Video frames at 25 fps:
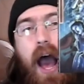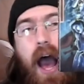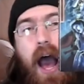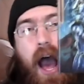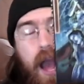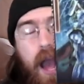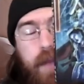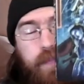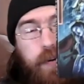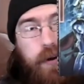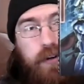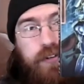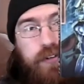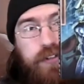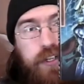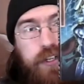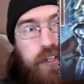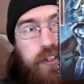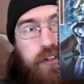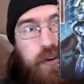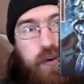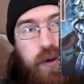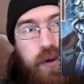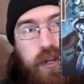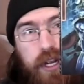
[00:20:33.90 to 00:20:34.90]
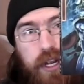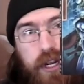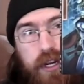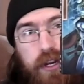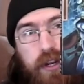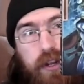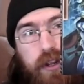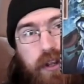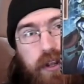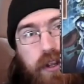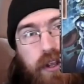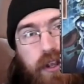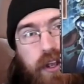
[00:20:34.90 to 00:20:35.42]
I personally enjoyed it.
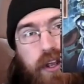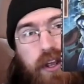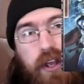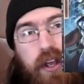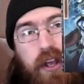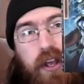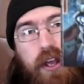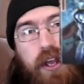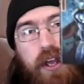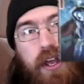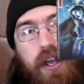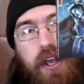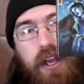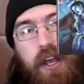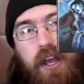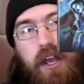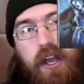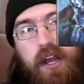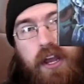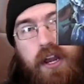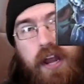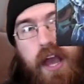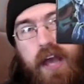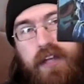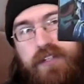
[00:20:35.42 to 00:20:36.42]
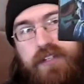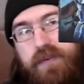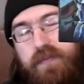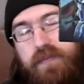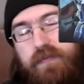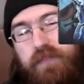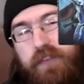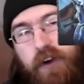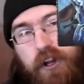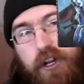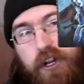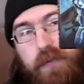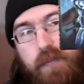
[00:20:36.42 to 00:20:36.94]
It had some
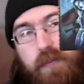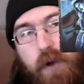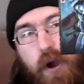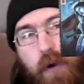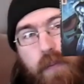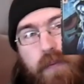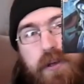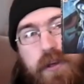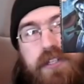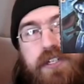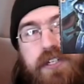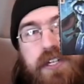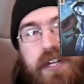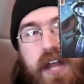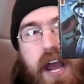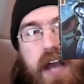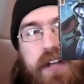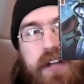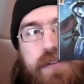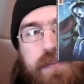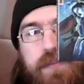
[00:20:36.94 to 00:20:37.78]
funny moments, it had